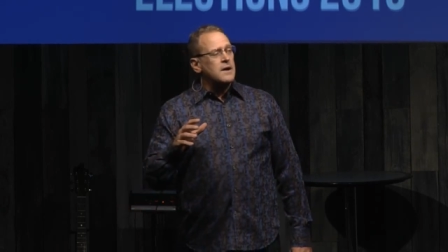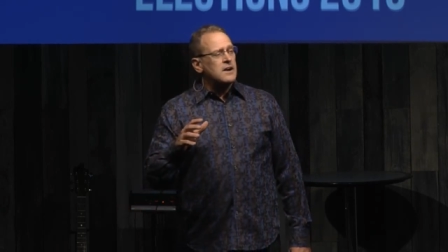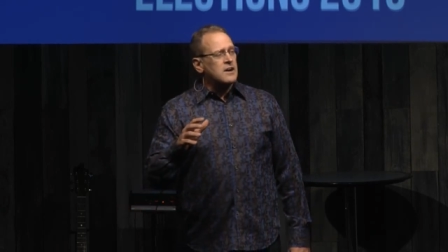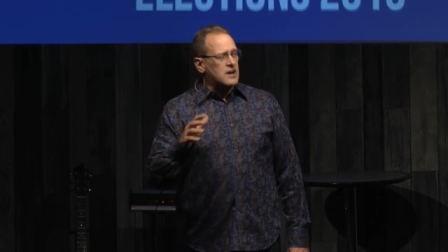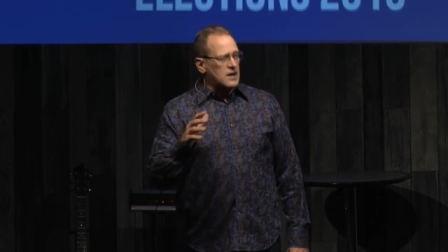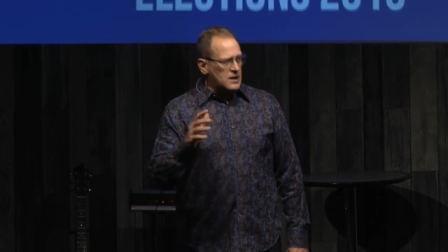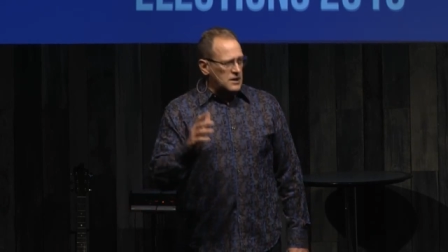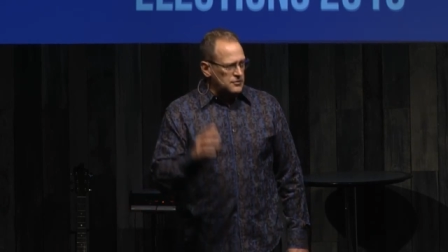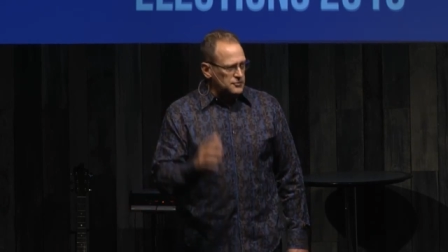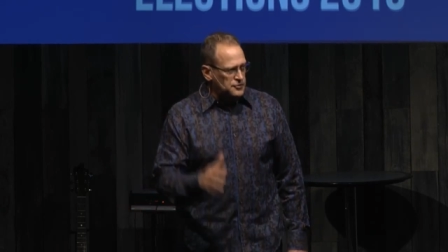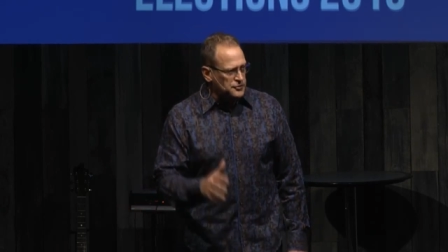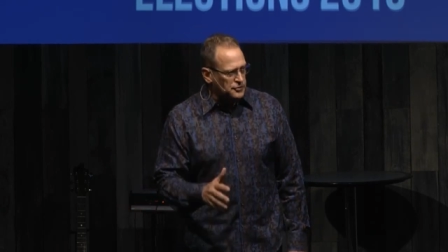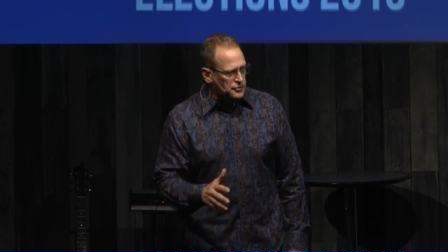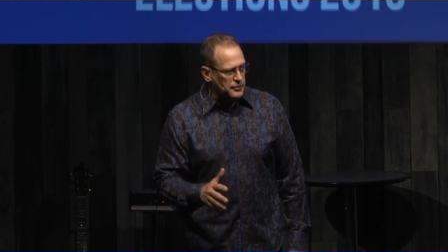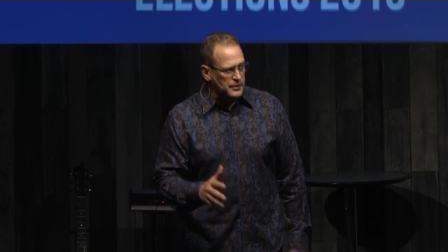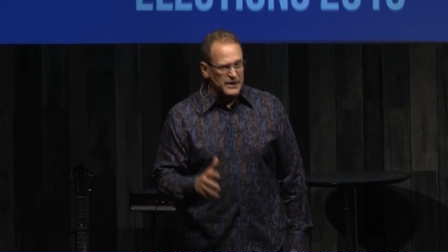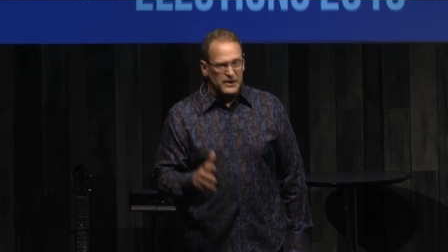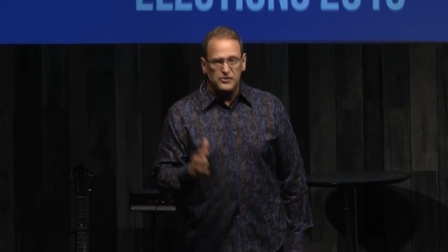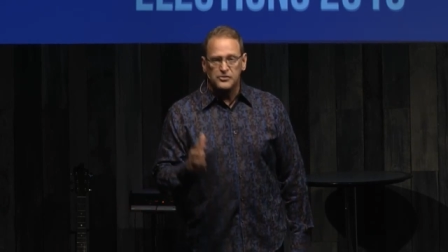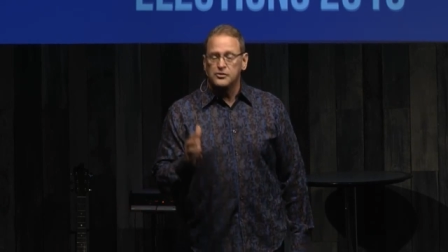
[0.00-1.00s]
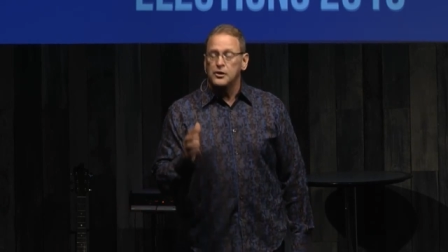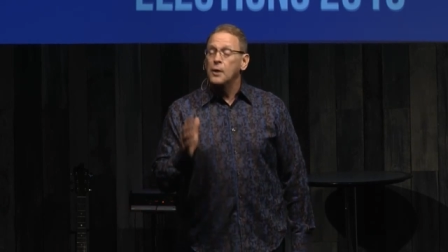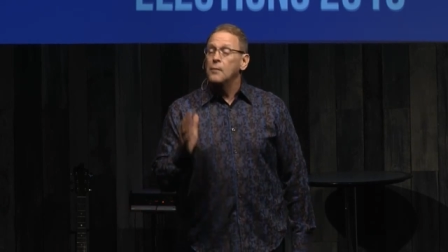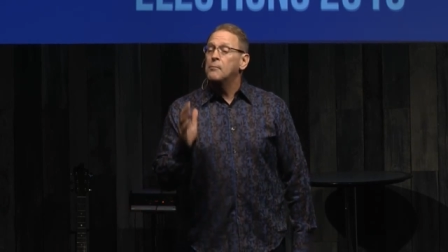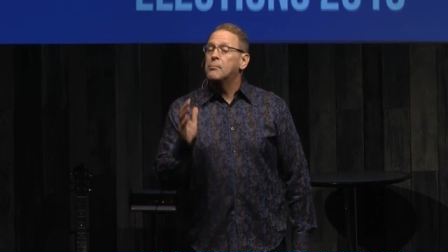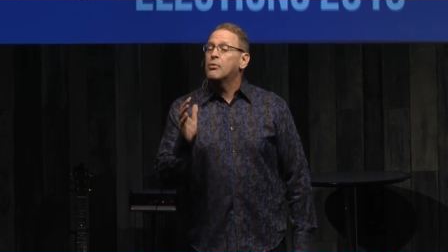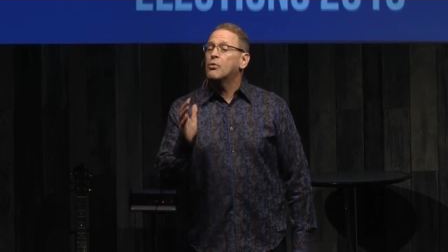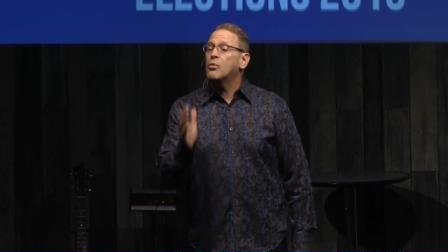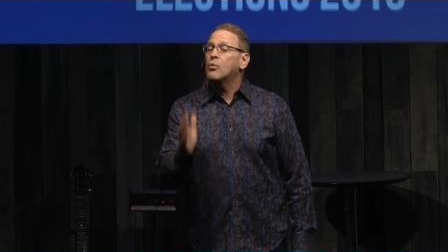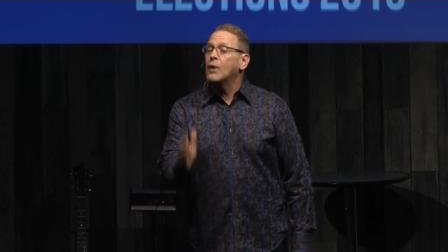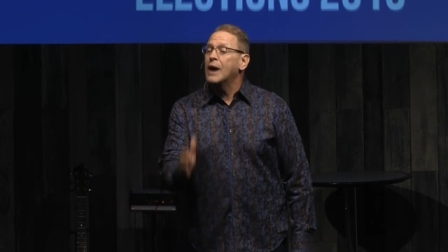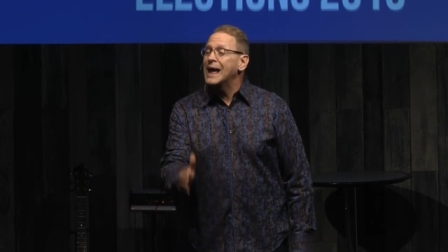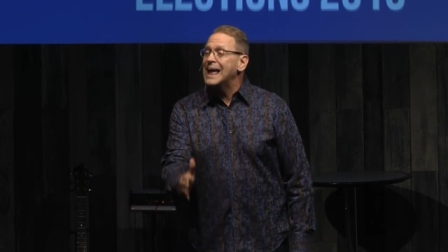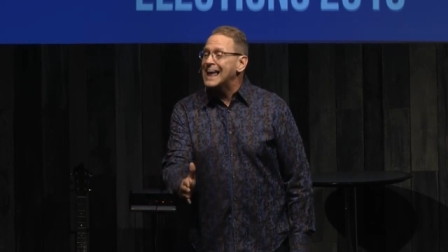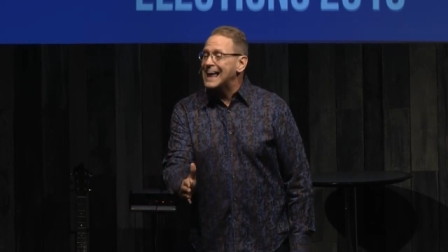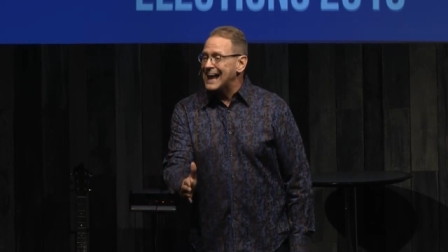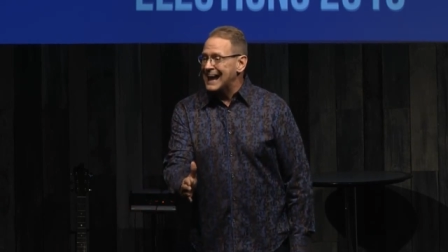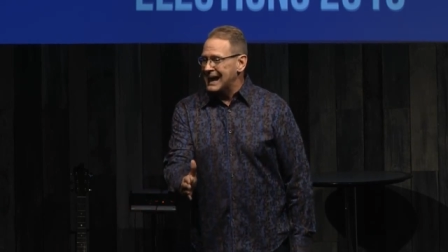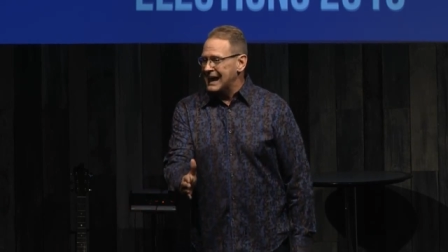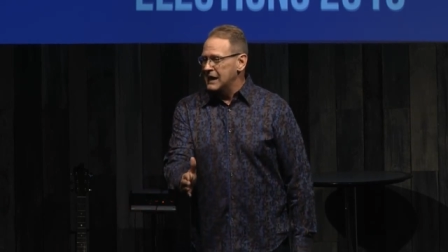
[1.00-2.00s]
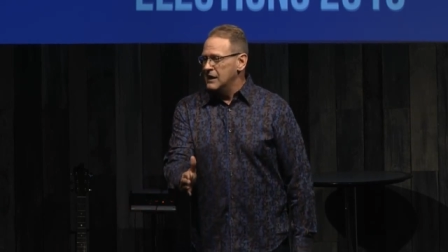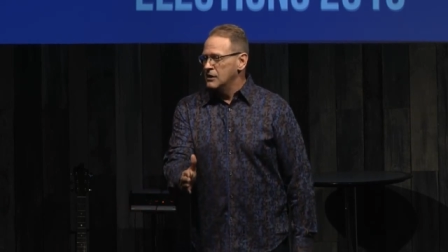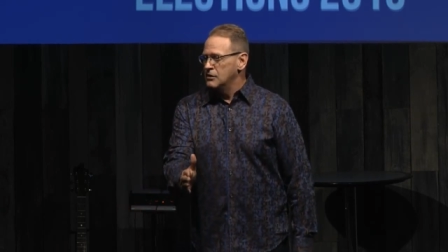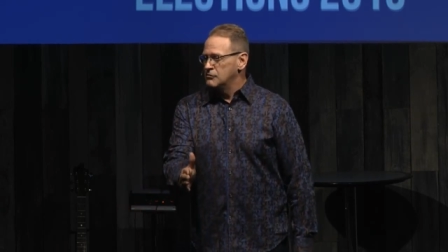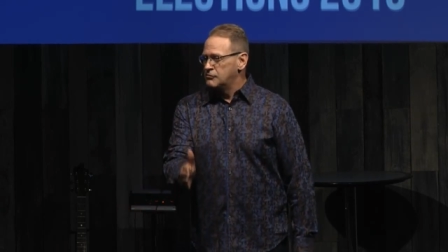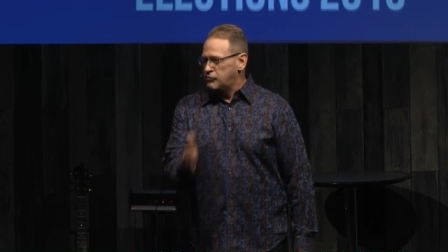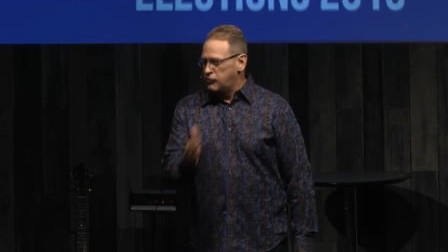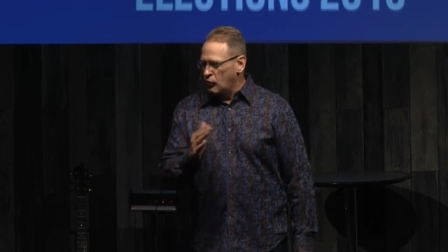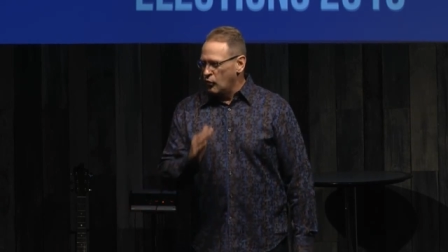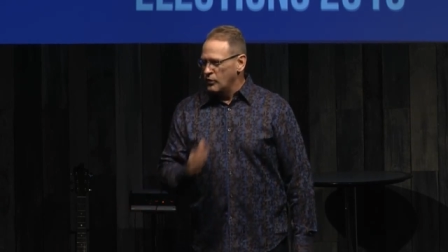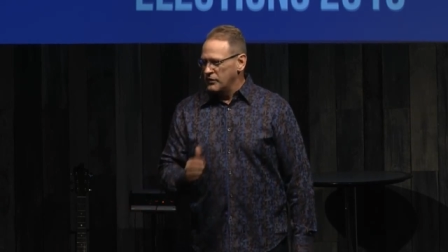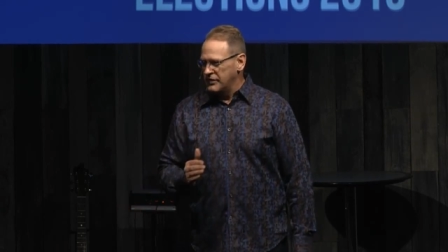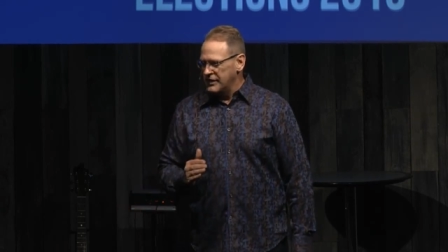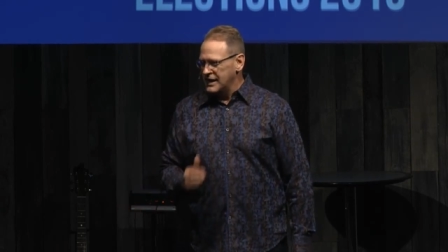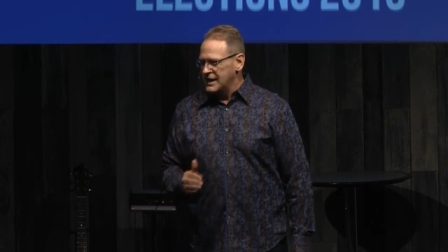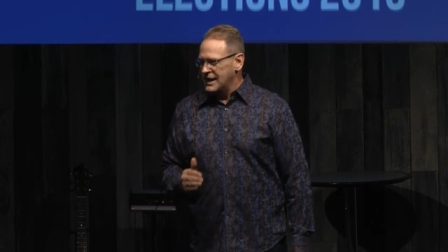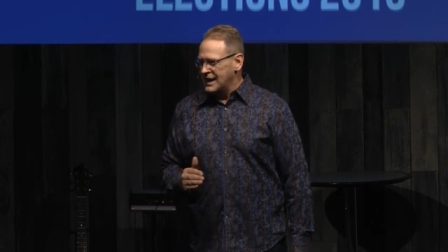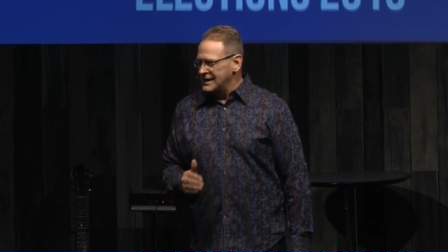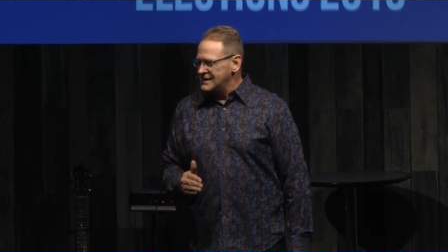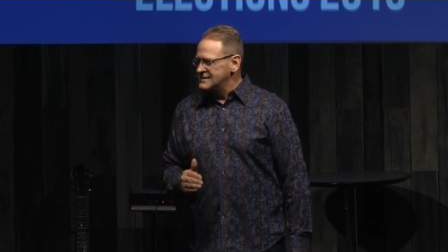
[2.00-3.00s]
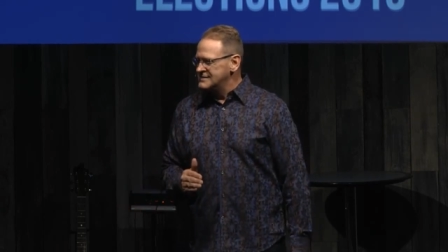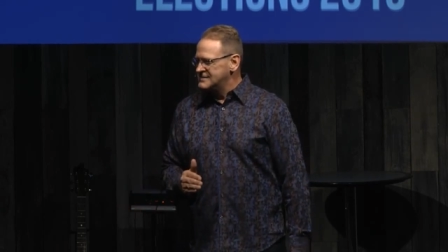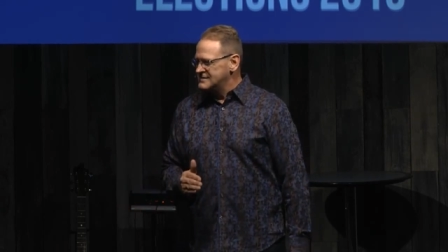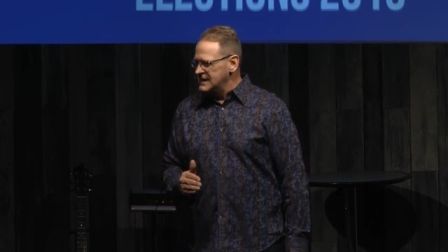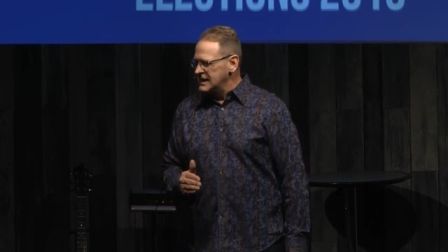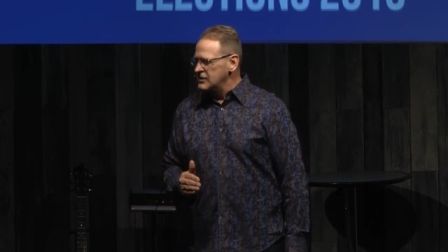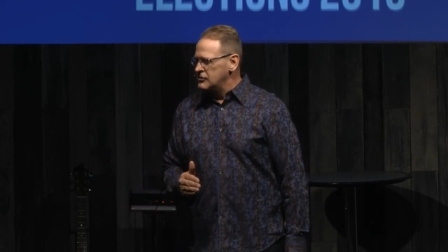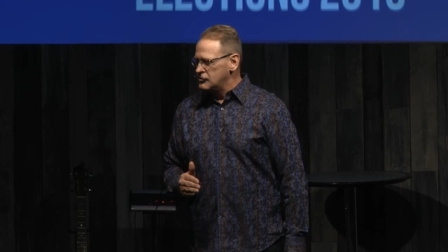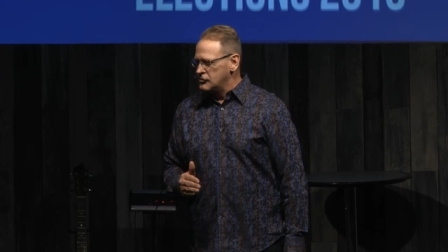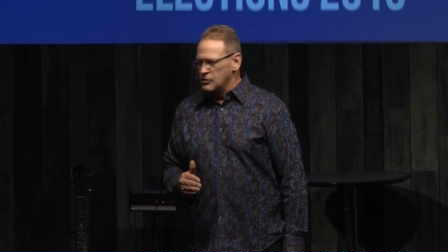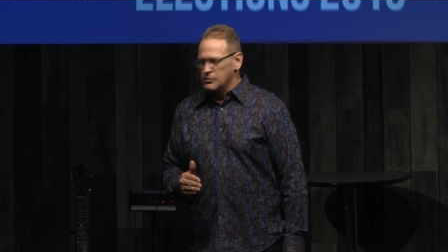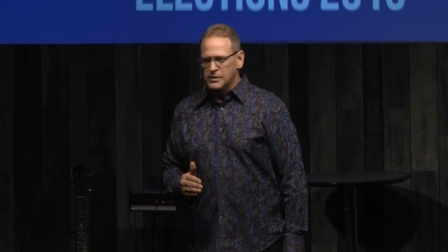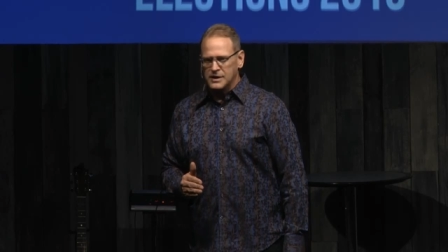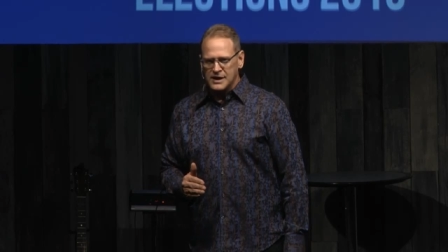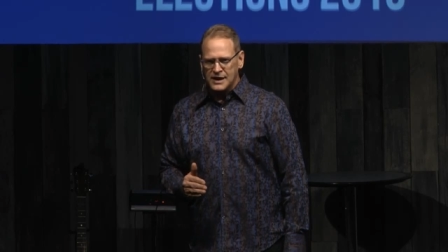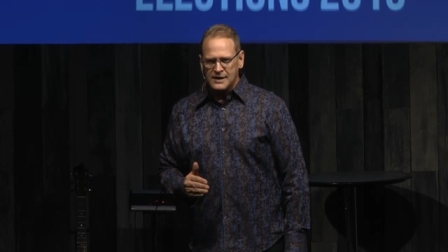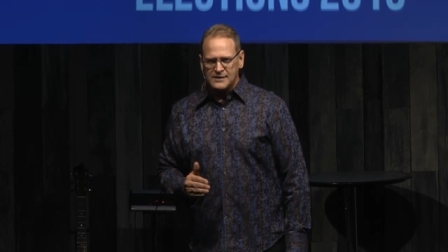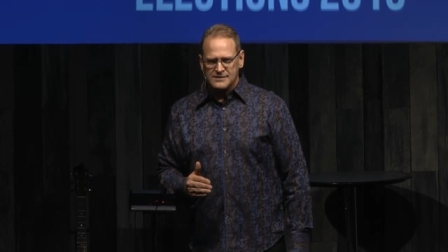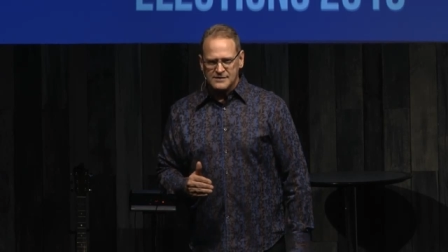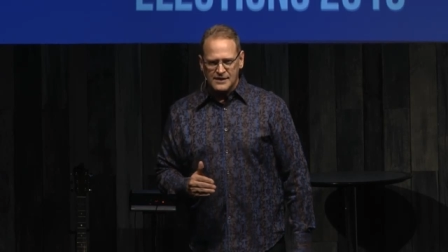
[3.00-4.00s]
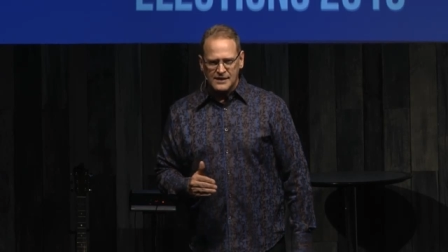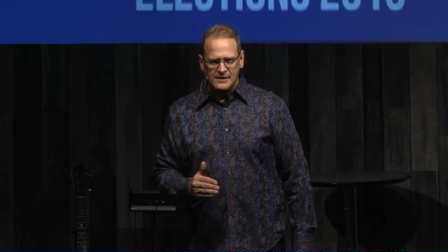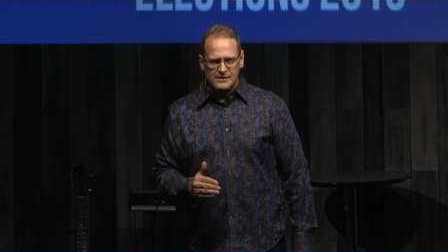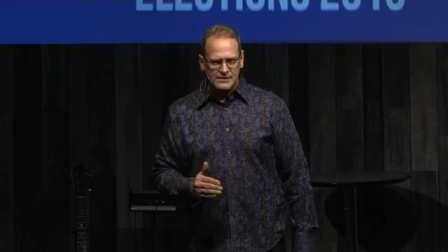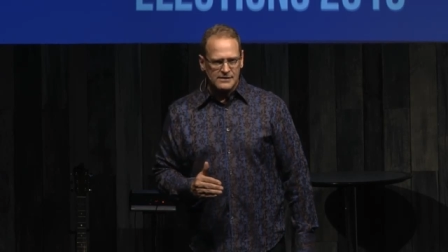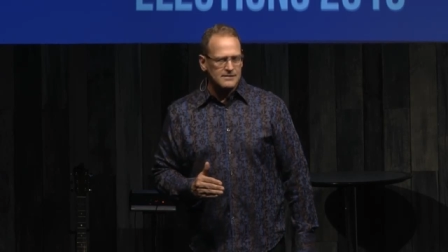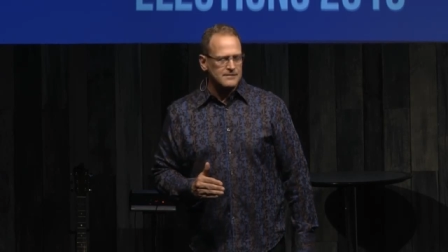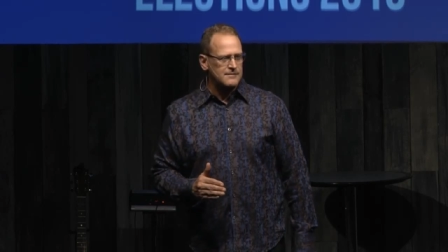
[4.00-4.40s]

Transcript: countries praying for the United States. Do you realize that?